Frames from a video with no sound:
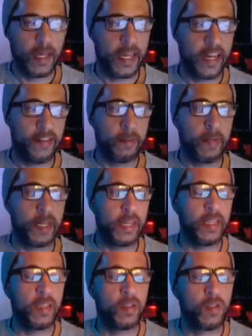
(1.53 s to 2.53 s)
Hi,
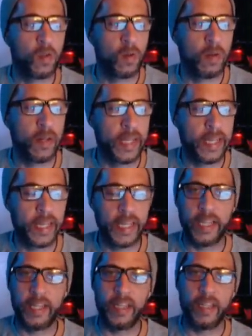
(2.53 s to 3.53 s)
everybody. This story
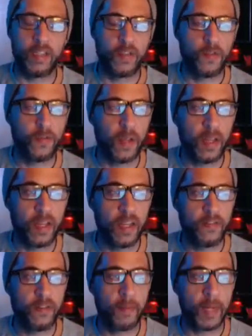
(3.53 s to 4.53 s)
is
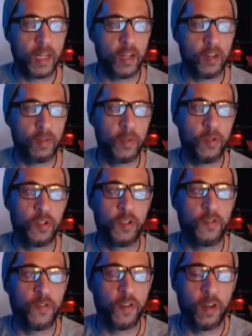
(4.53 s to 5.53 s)
uh, from a
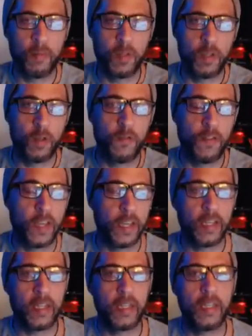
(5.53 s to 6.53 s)
contribution from
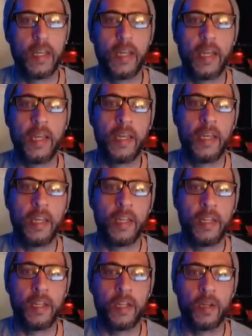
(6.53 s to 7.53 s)
Sophia,
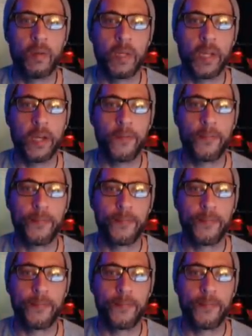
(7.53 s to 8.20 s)
and here we go.